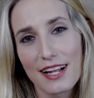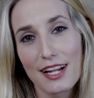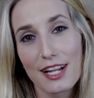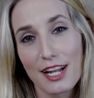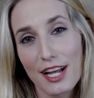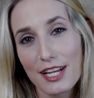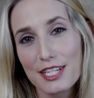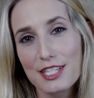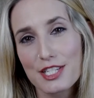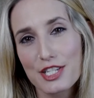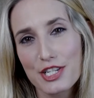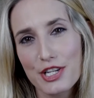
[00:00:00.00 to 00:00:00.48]

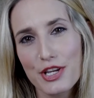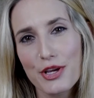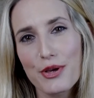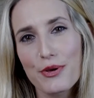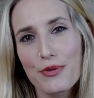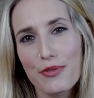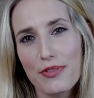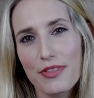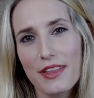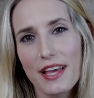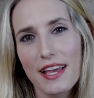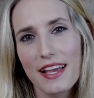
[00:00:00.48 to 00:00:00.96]
Like, do
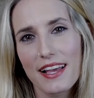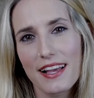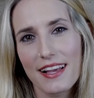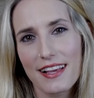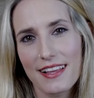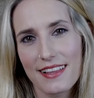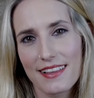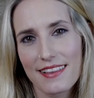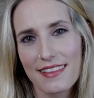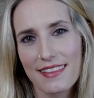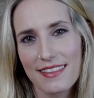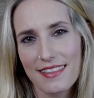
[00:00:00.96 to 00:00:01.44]
you
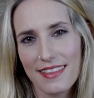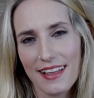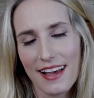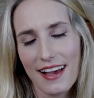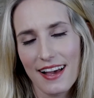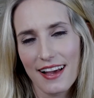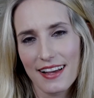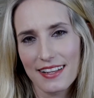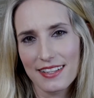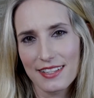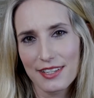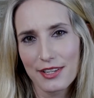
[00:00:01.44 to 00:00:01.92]
think
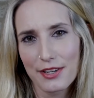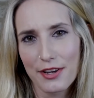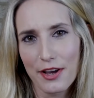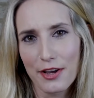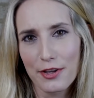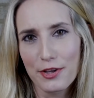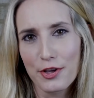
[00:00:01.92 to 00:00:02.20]
that, you know,